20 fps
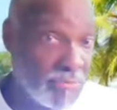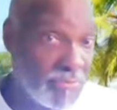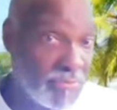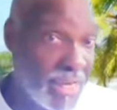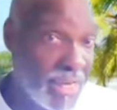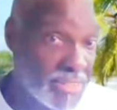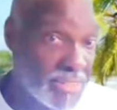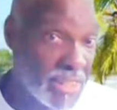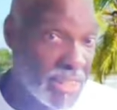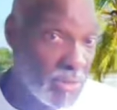
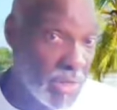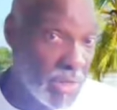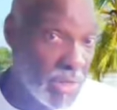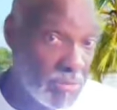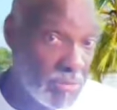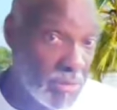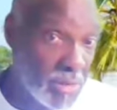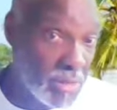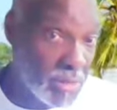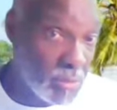fasting. So
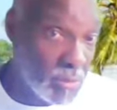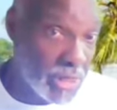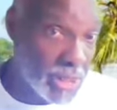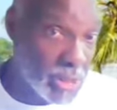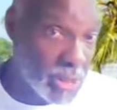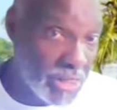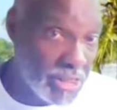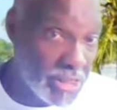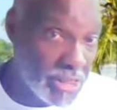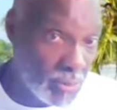fasting is one of
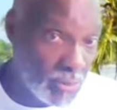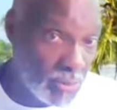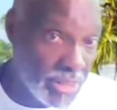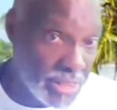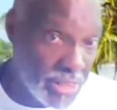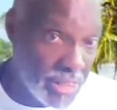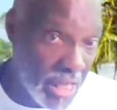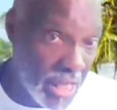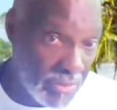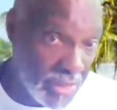the quickest
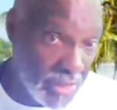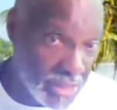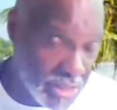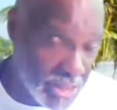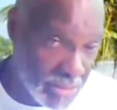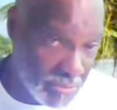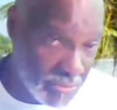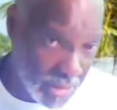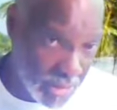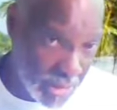ways to
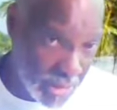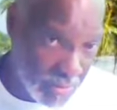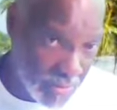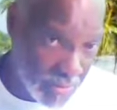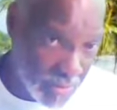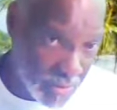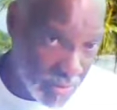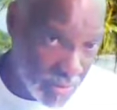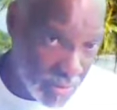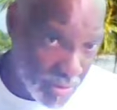reset things in the
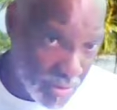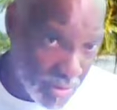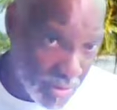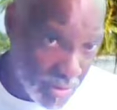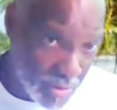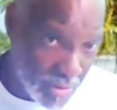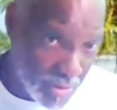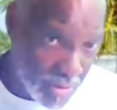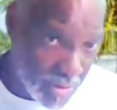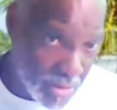body.
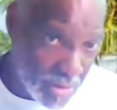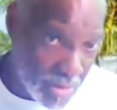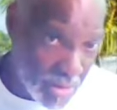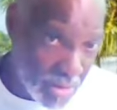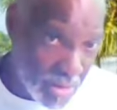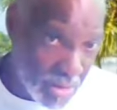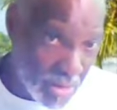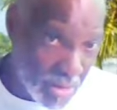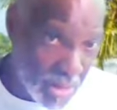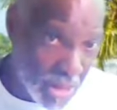
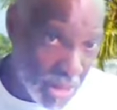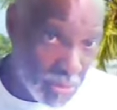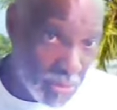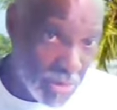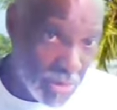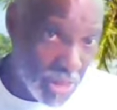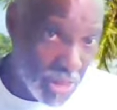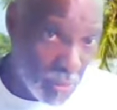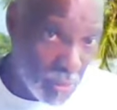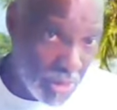
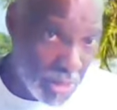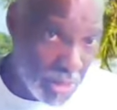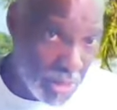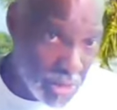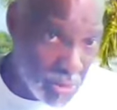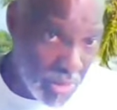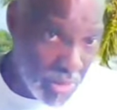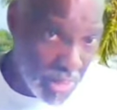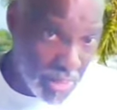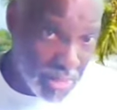It's one
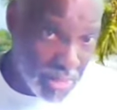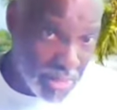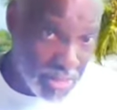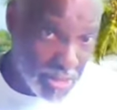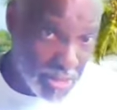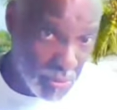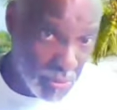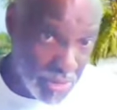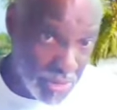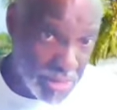of the quickest
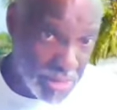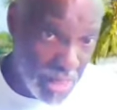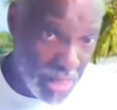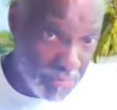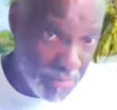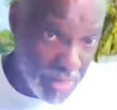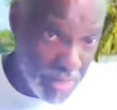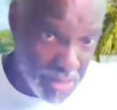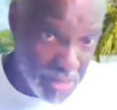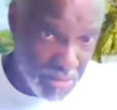ways
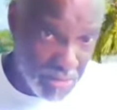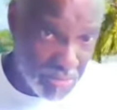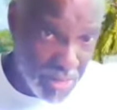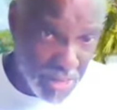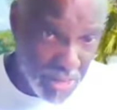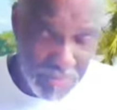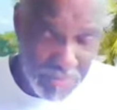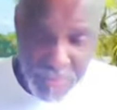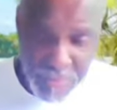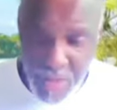to reset
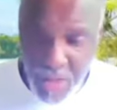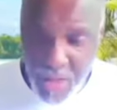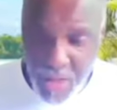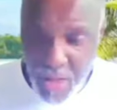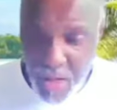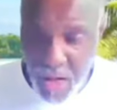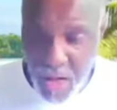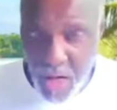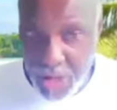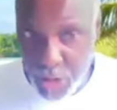things in the body,
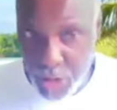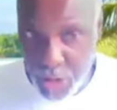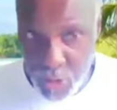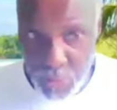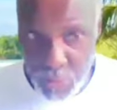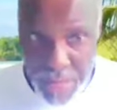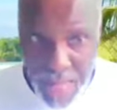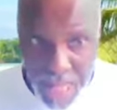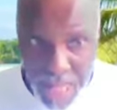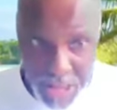
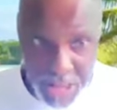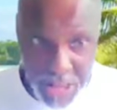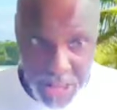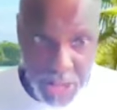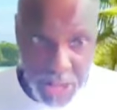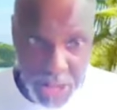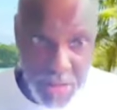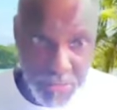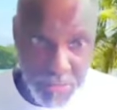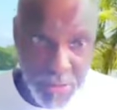uh, to do
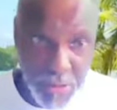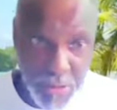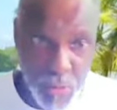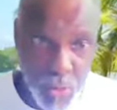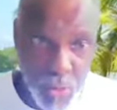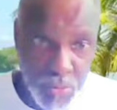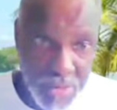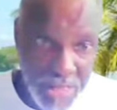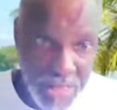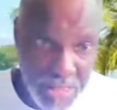pattern
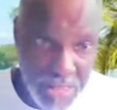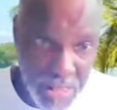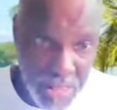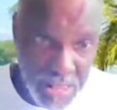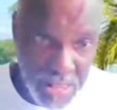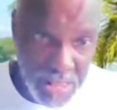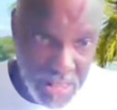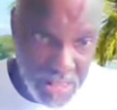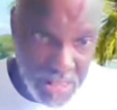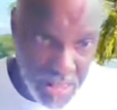interrupt with a
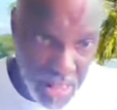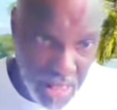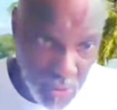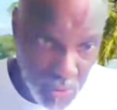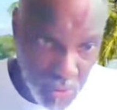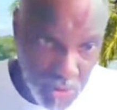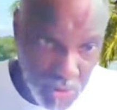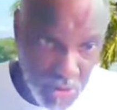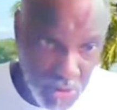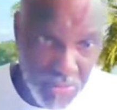normal eating,
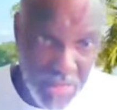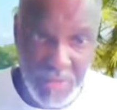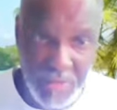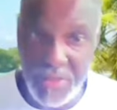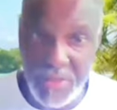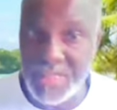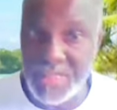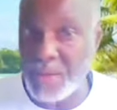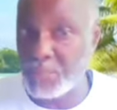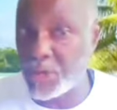eating cycle.
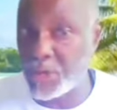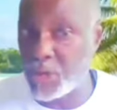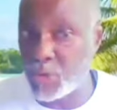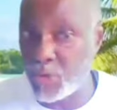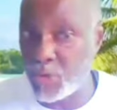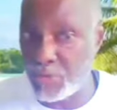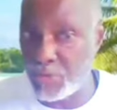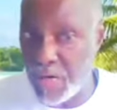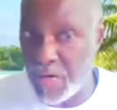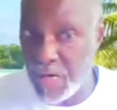So many
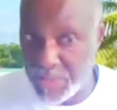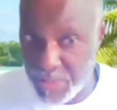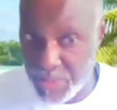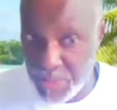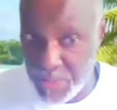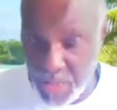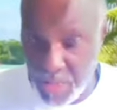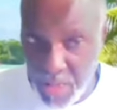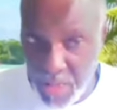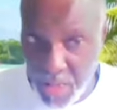things happen
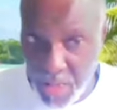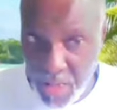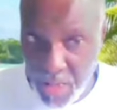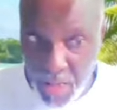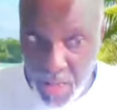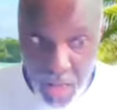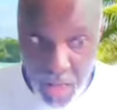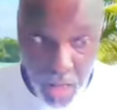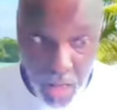during fasting.